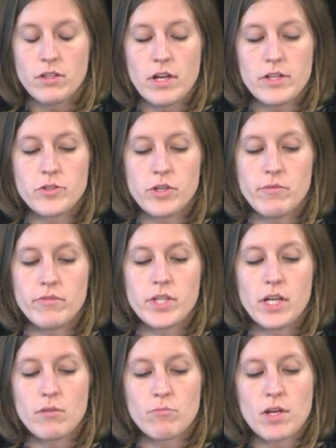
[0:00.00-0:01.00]
I dream of
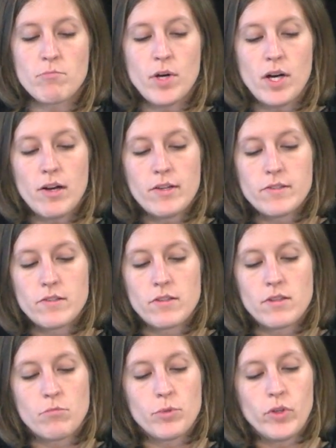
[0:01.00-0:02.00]
telling my boss,
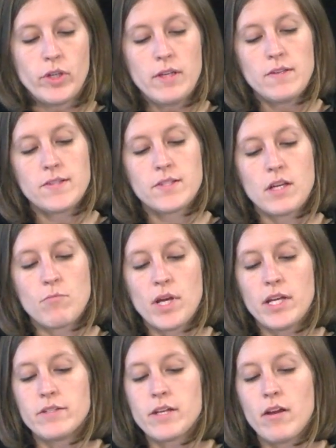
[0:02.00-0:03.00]
the police, and
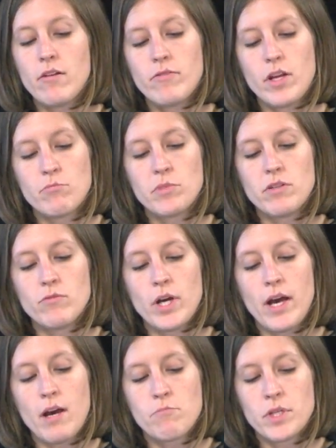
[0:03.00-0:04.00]
my entire family of
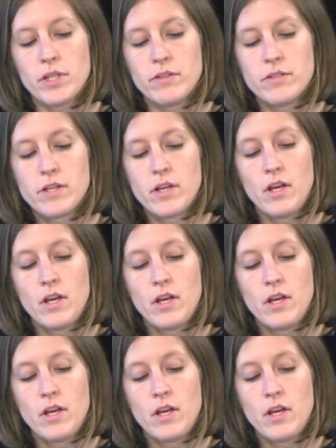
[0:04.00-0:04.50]
what happened.